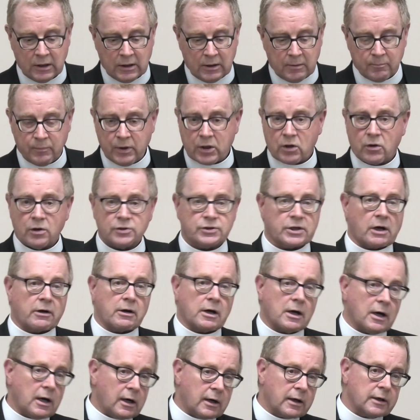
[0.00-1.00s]
because our
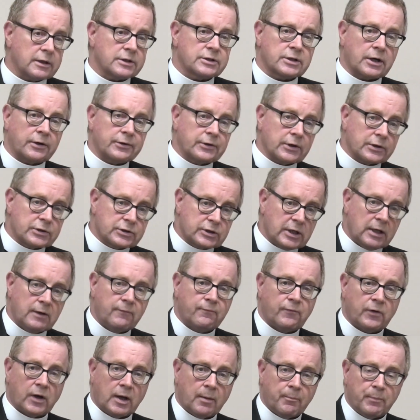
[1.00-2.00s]
hearts are
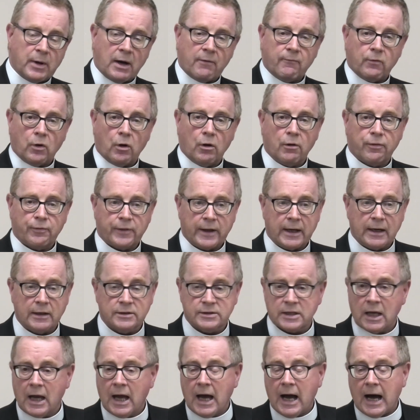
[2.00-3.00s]
deceitful above all
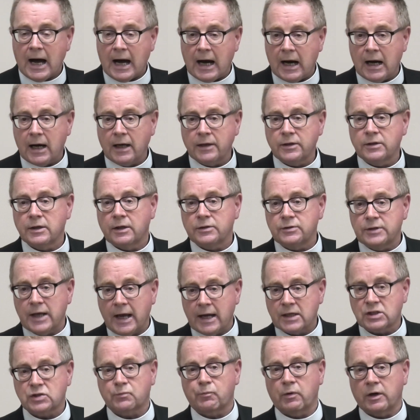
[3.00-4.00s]
things and
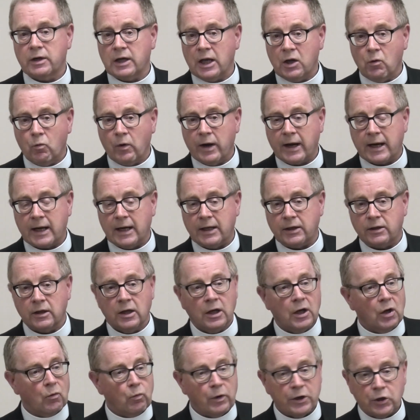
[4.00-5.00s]
desperately wicked.
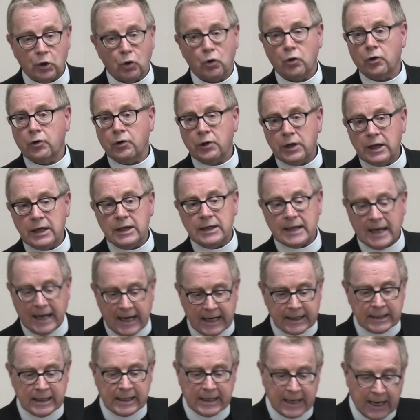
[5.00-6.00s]
We don't need
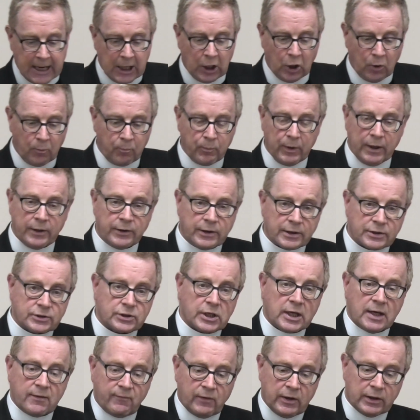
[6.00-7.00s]
any help in
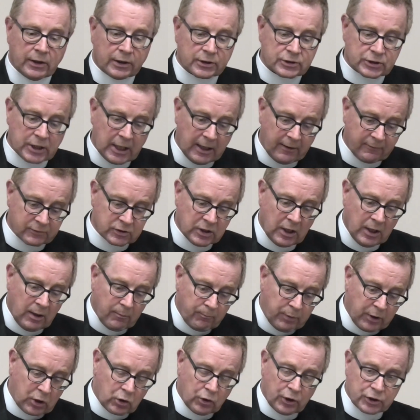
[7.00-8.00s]
deceiving ourselves,
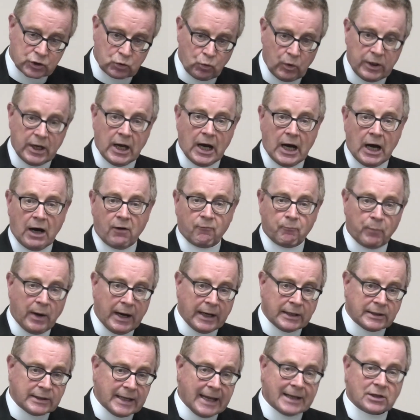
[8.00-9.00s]
because we have
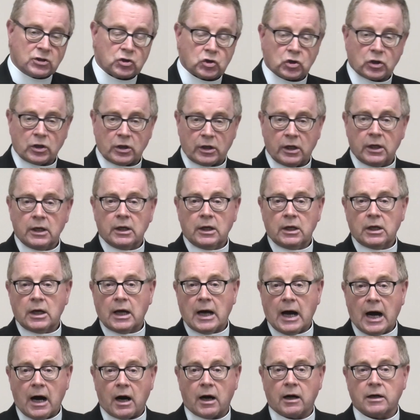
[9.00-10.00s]
by nature
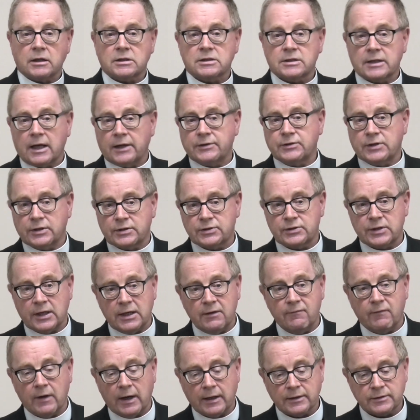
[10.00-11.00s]
hearts that
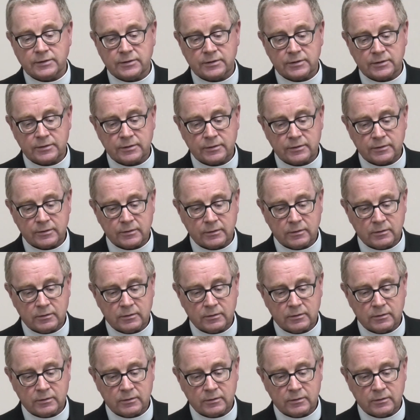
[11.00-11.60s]
deceive us.